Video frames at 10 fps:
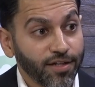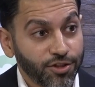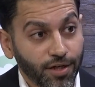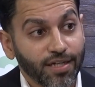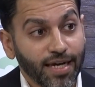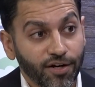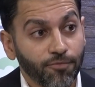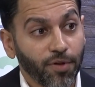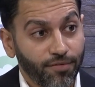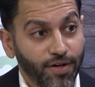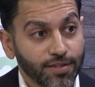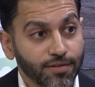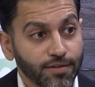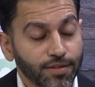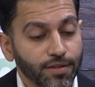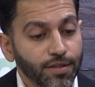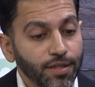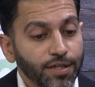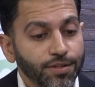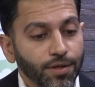shutting down of blood vessels.
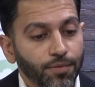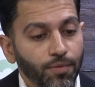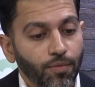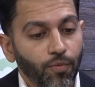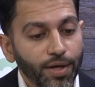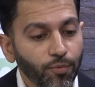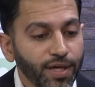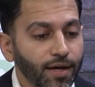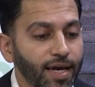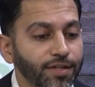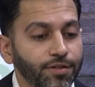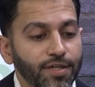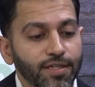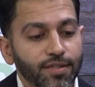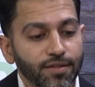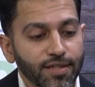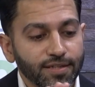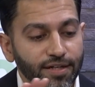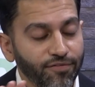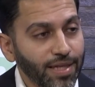So when we enter into
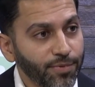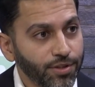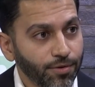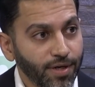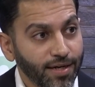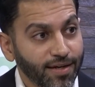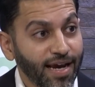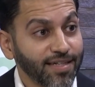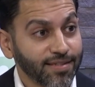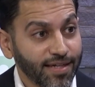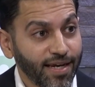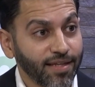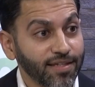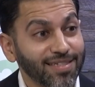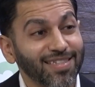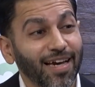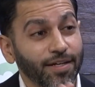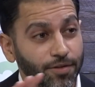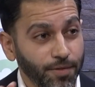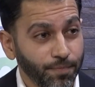this inflammatory cascade, this
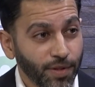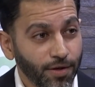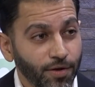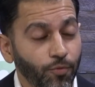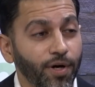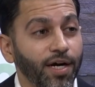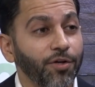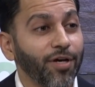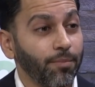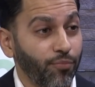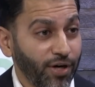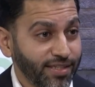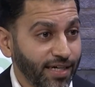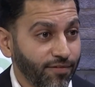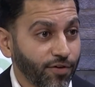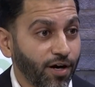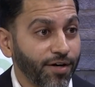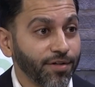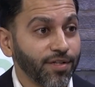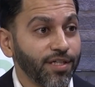cycle, where you get breakdown of
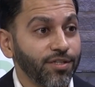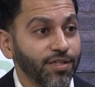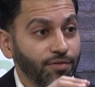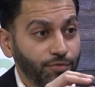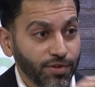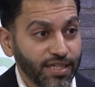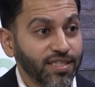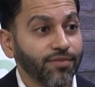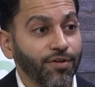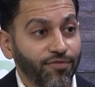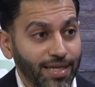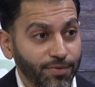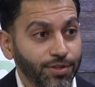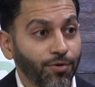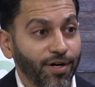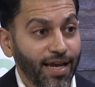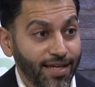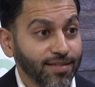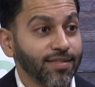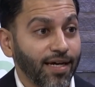cartilage, release of inflammatory
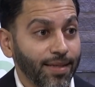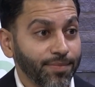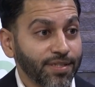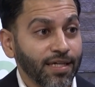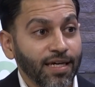enzymes,